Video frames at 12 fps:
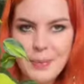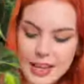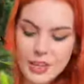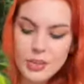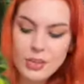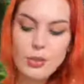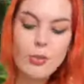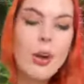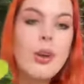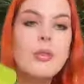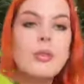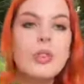It just
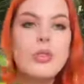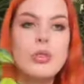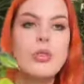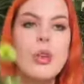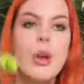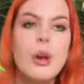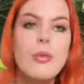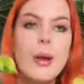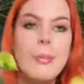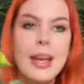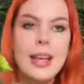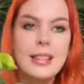grows so
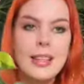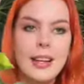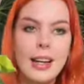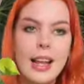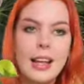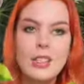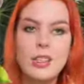amazingly.